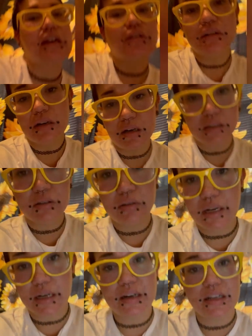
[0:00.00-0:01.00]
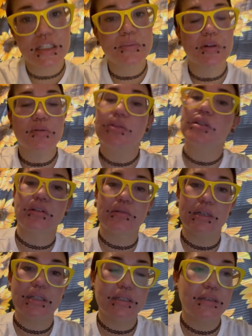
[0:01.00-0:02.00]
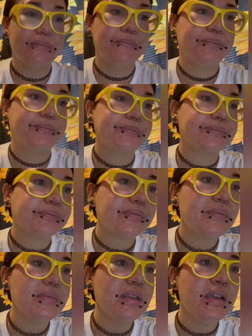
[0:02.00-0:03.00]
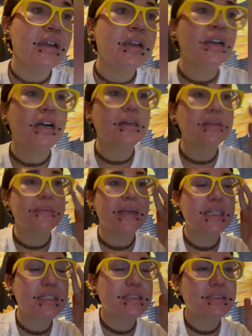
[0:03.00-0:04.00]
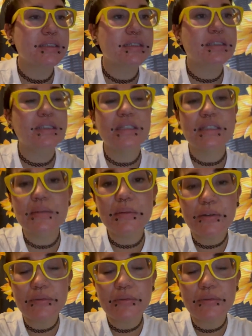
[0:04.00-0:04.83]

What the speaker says: dogs are getting exposed to it. The mechanism of